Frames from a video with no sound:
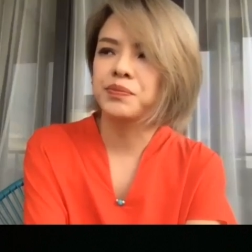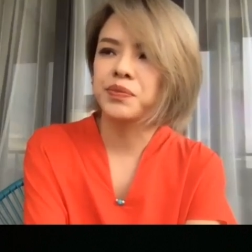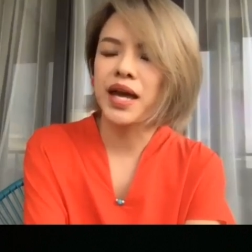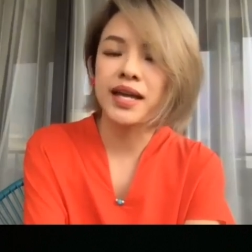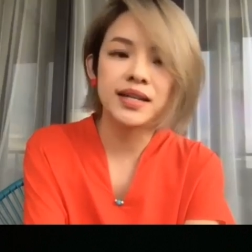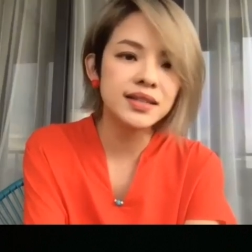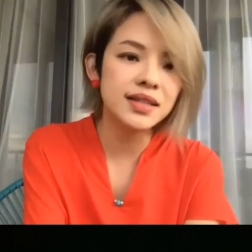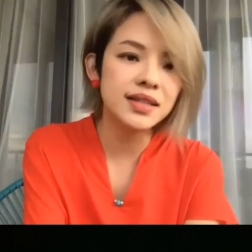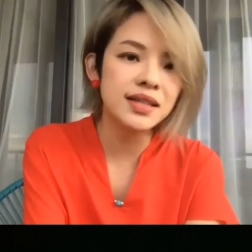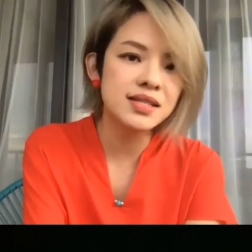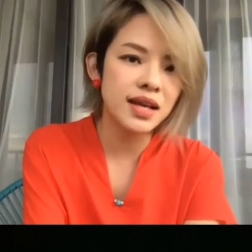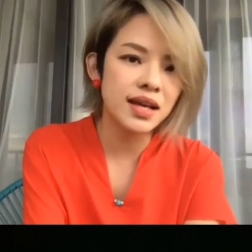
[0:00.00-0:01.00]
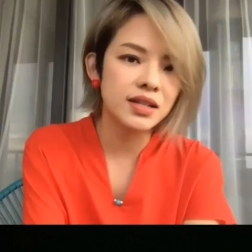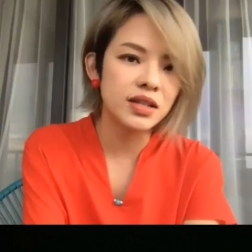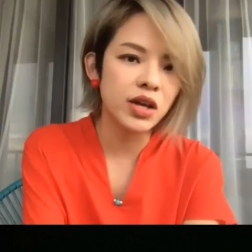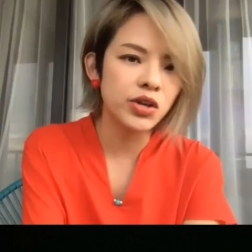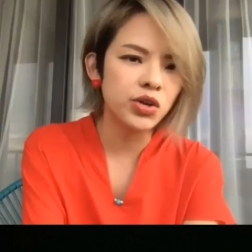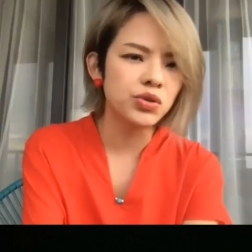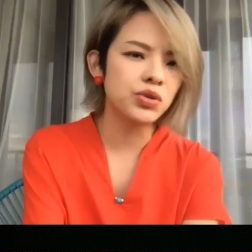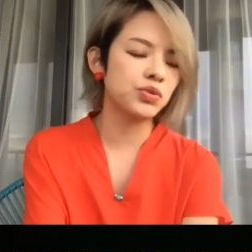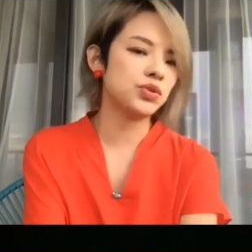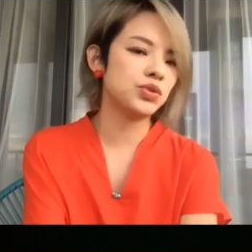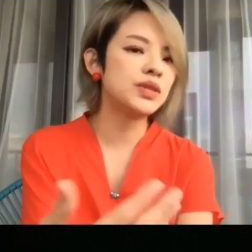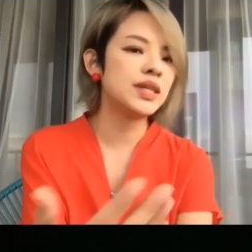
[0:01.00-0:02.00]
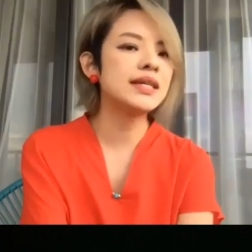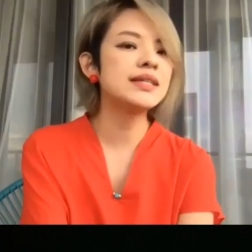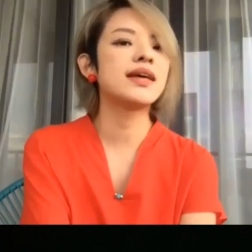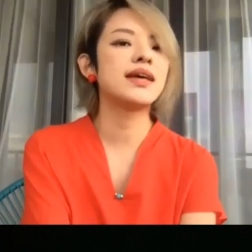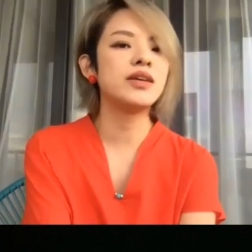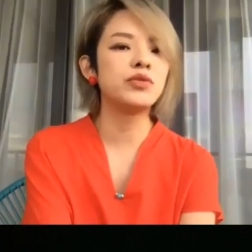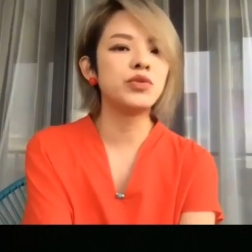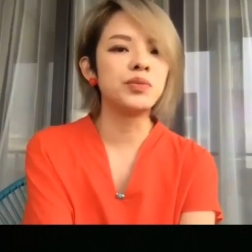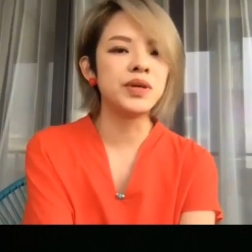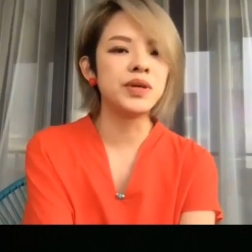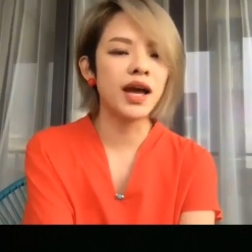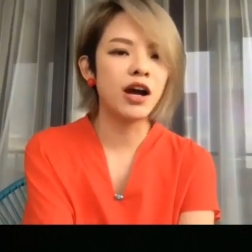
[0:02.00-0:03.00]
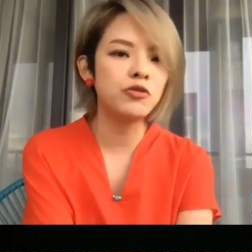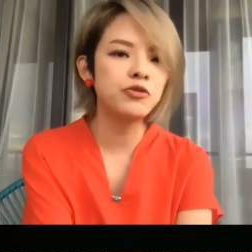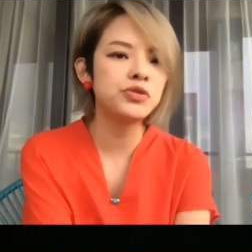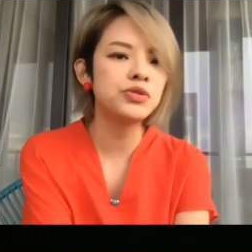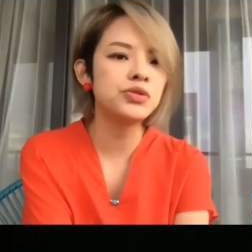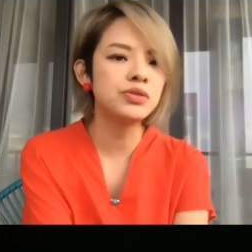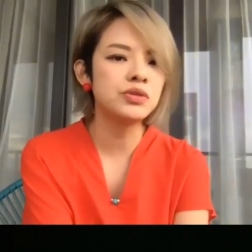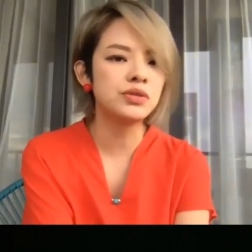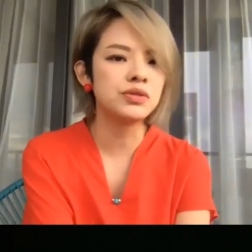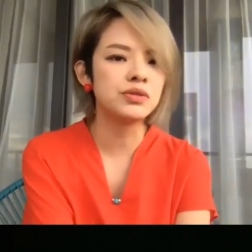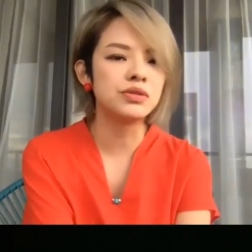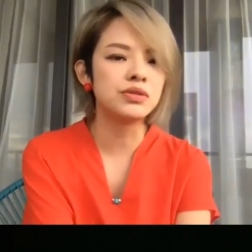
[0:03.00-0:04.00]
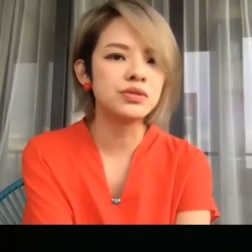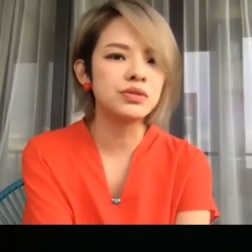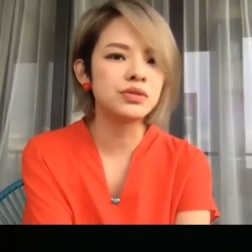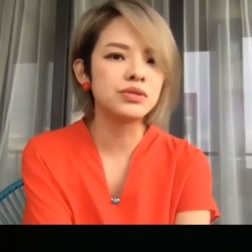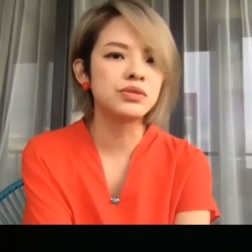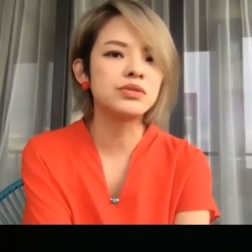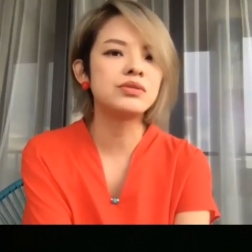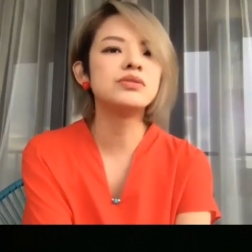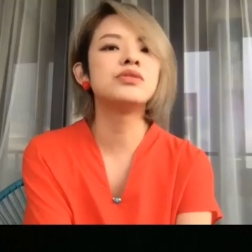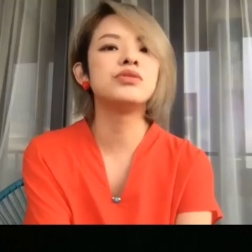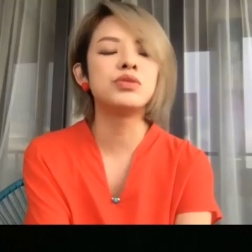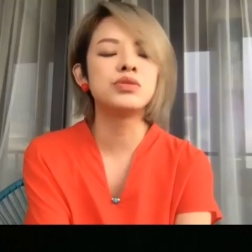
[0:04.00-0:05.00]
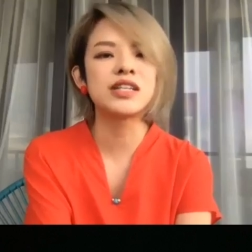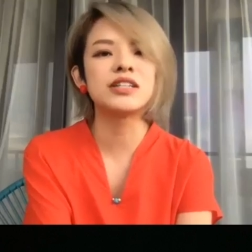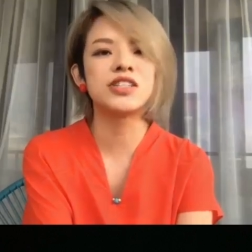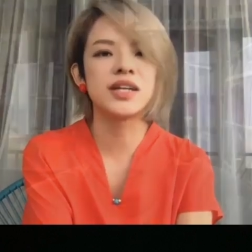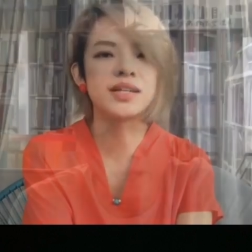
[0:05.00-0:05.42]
any things that you, you, you think that it would be helpful to, to, to suggest? I